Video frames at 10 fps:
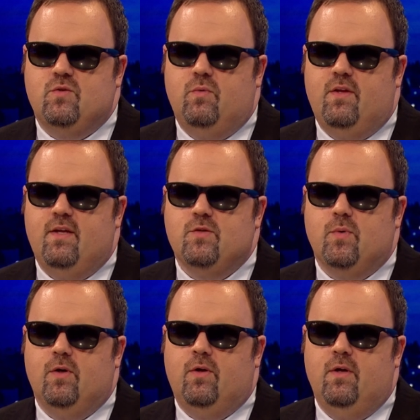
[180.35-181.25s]
with
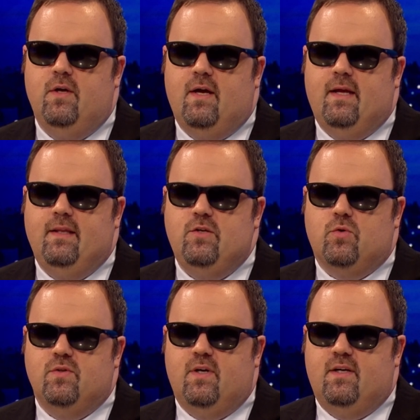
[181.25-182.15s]
Israel and lean
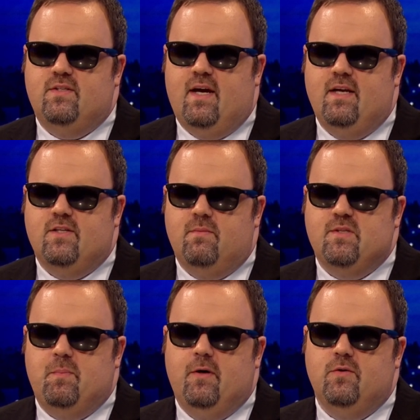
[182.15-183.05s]
toward Zionism
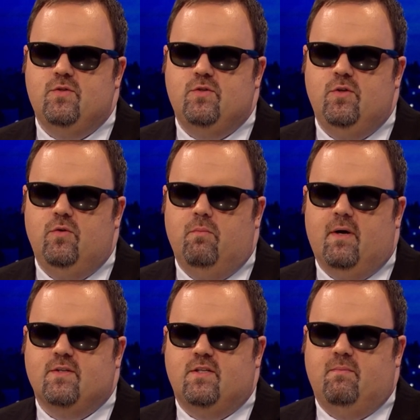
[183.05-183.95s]
as opposed to
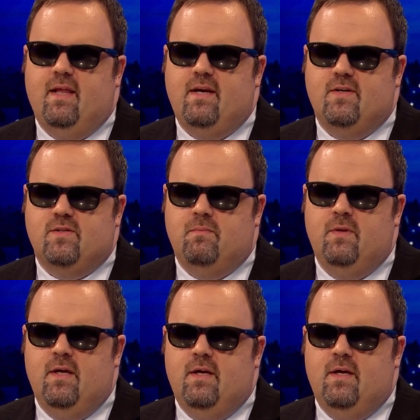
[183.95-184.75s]
Marxism-Leninism.